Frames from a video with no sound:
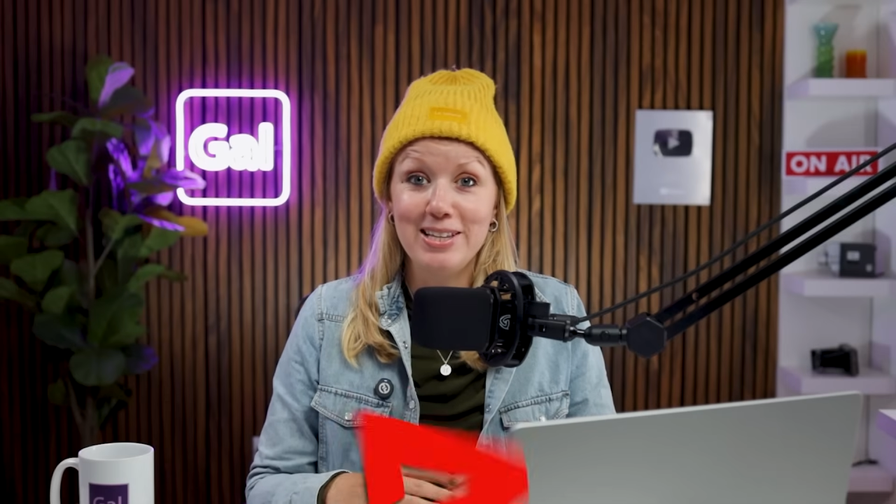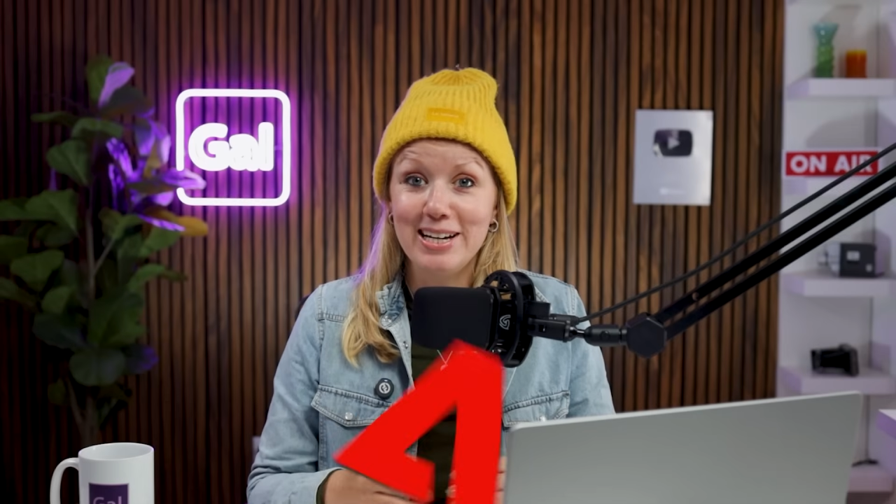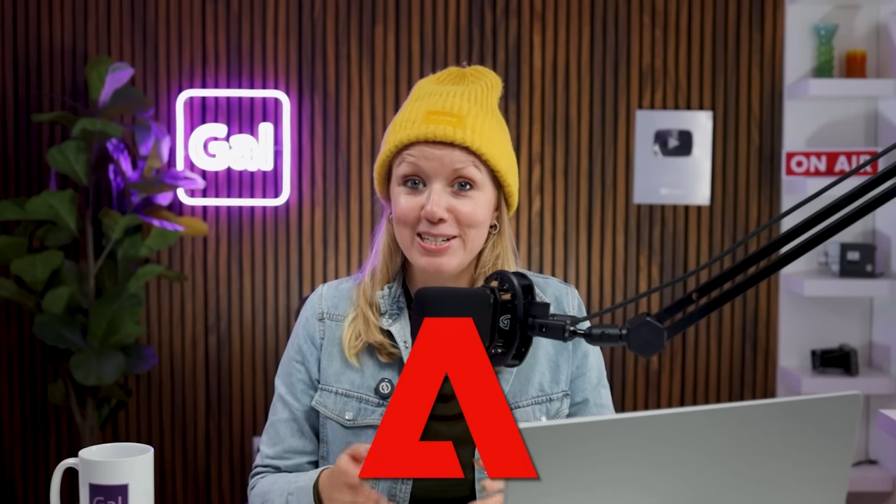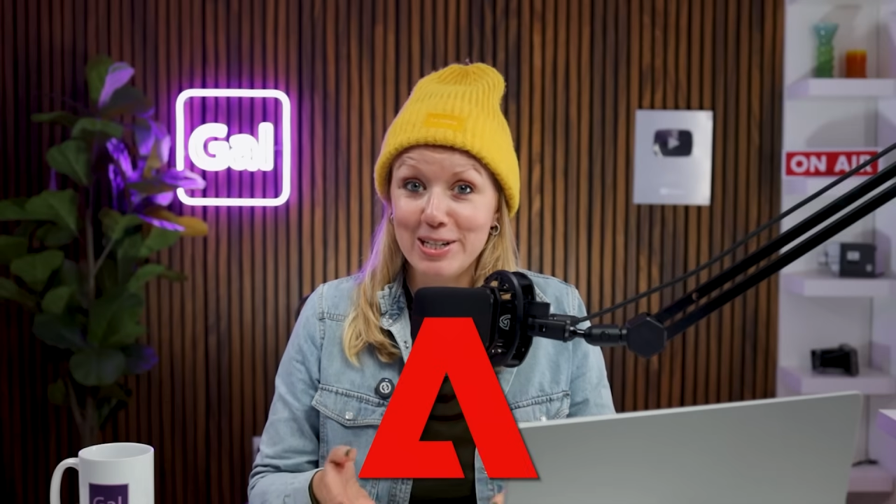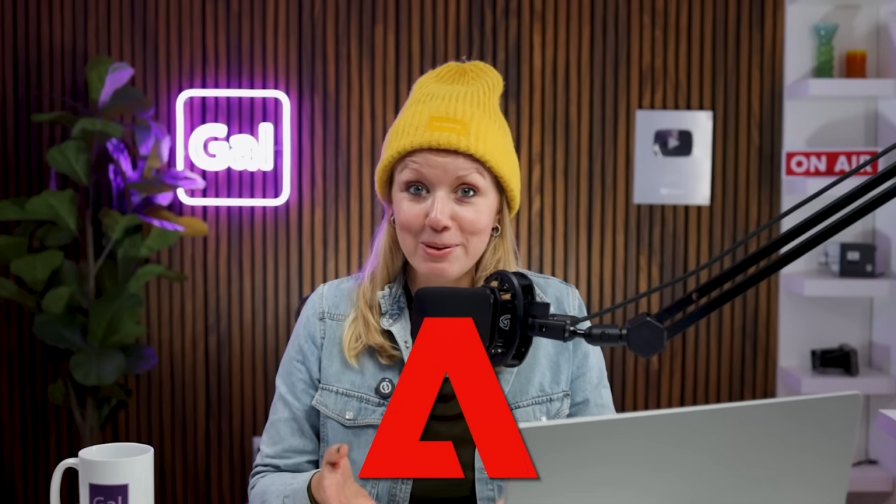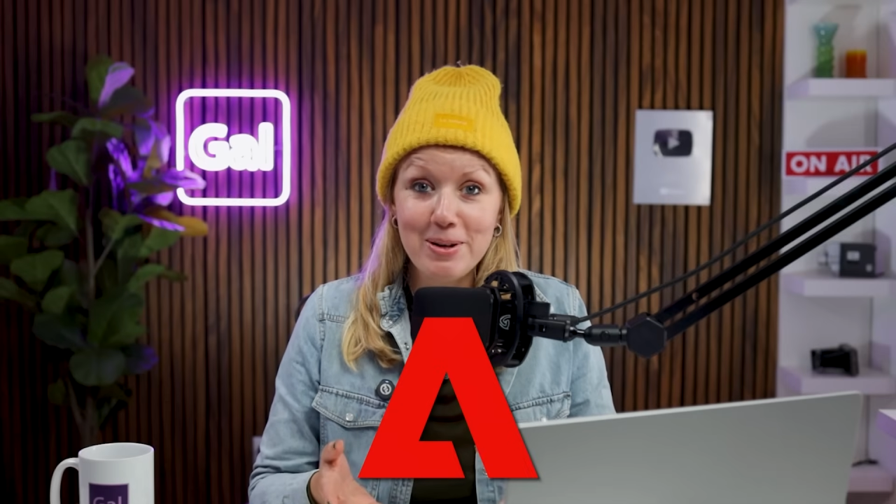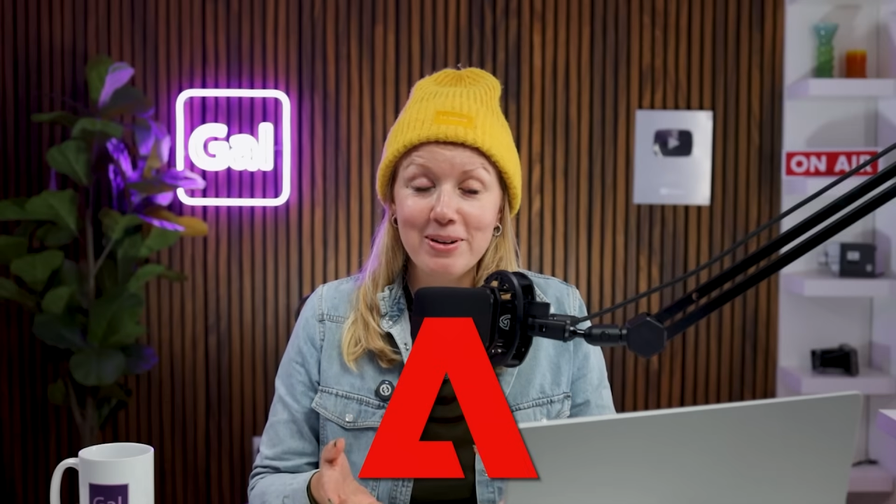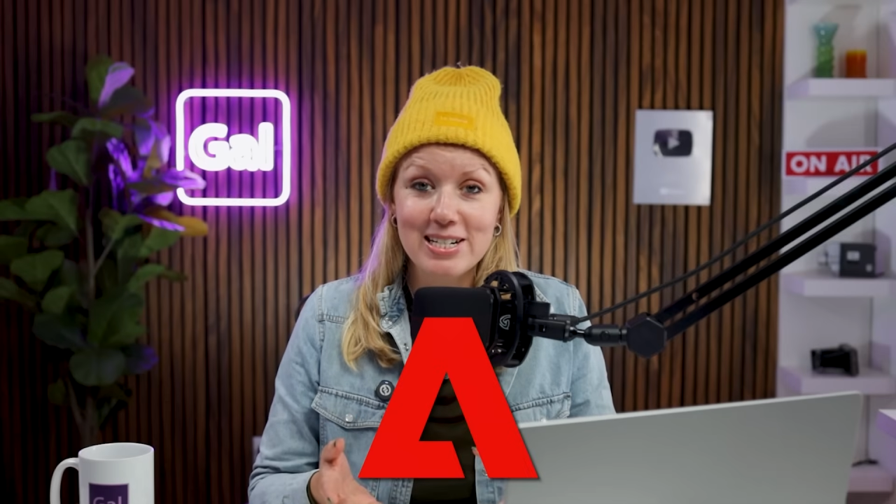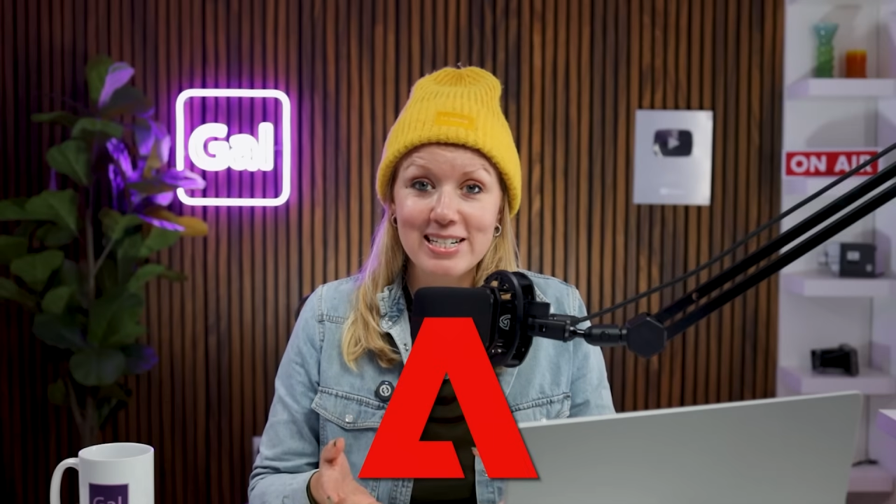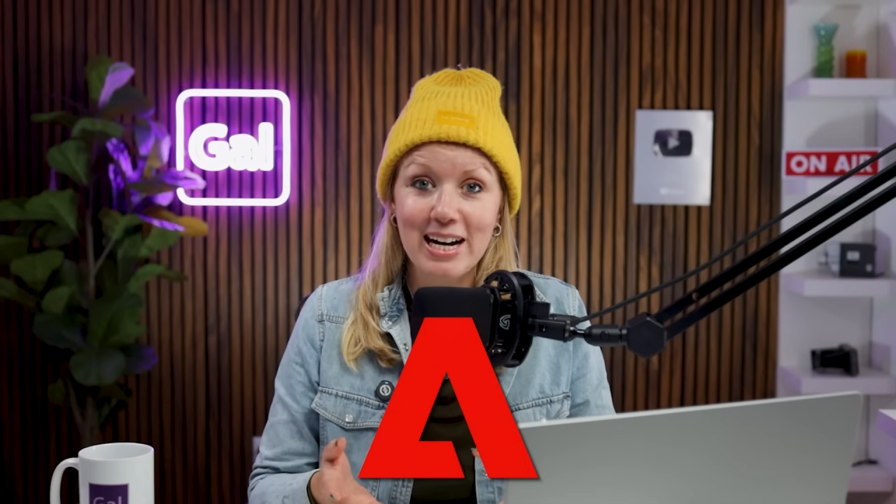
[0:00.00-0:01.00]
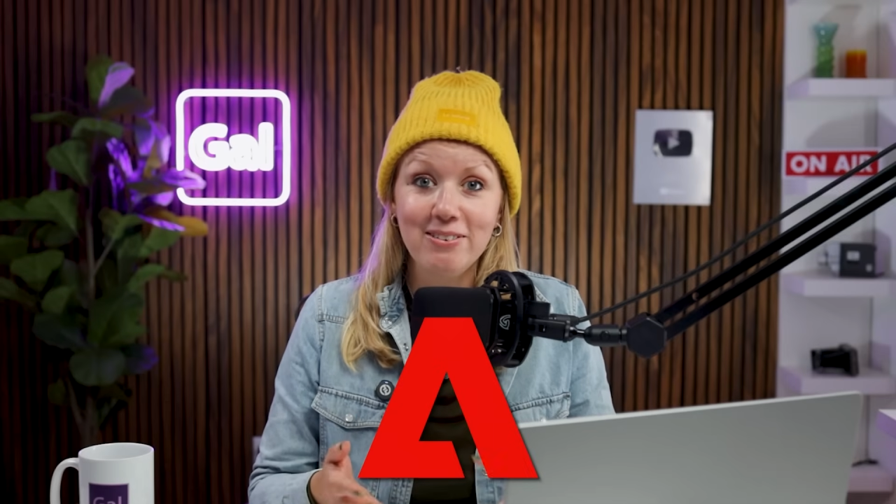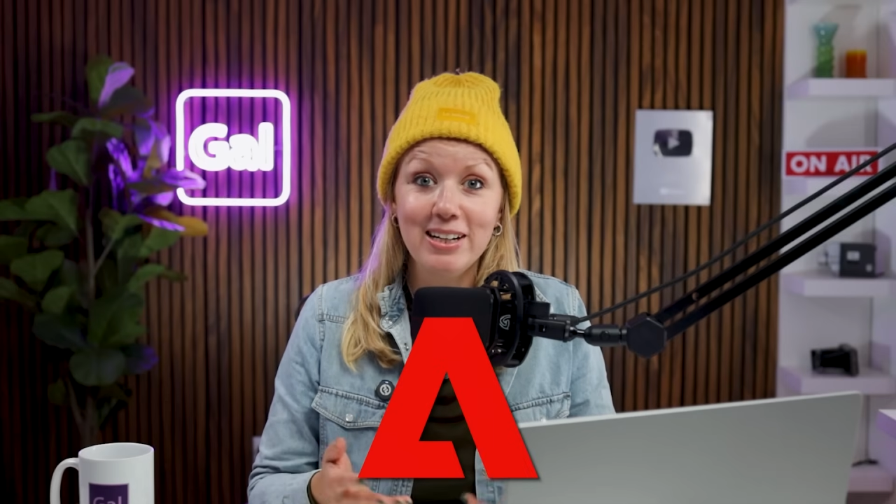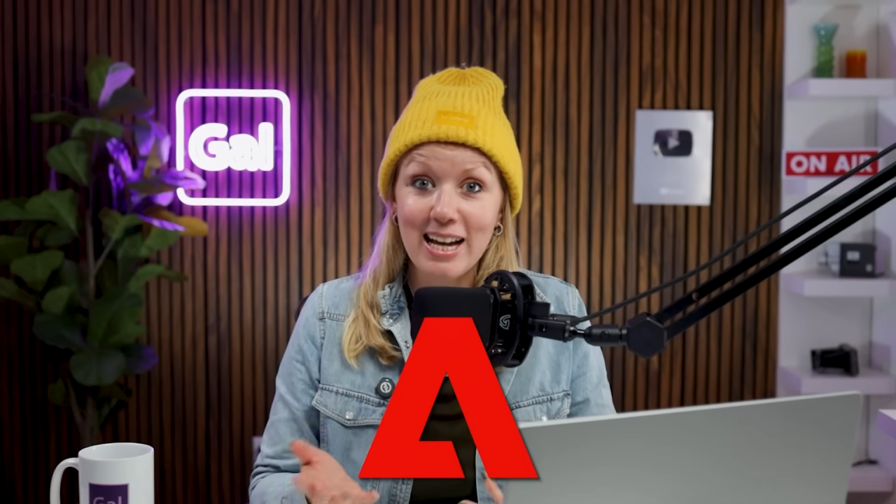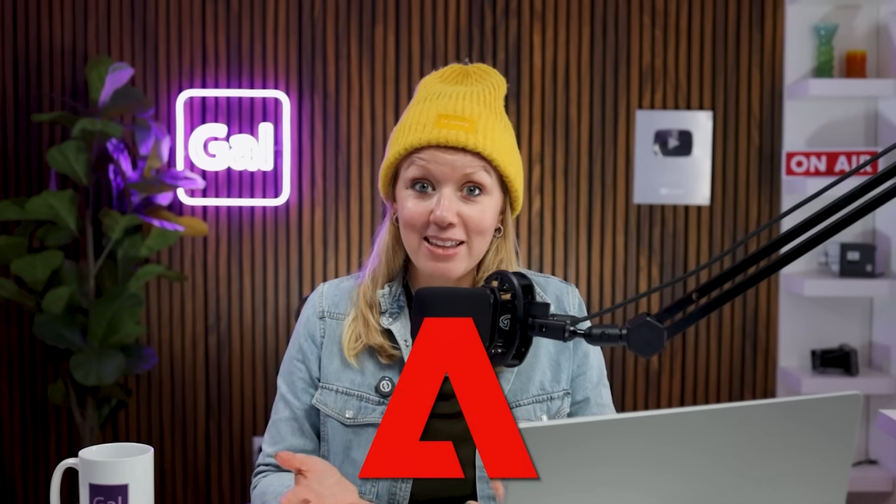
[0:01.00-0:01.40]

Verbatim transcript: that Adobe reached out